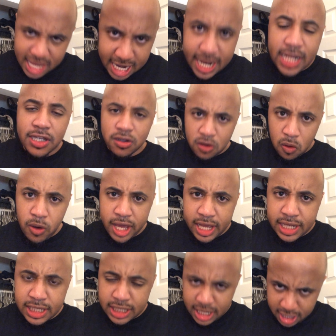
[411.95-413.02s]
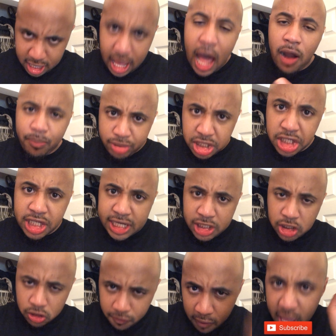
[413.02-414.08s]
And as always, I
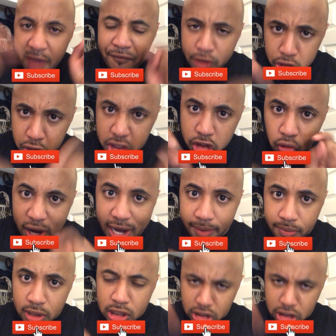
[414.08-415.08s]
appreciate you if you subscribe.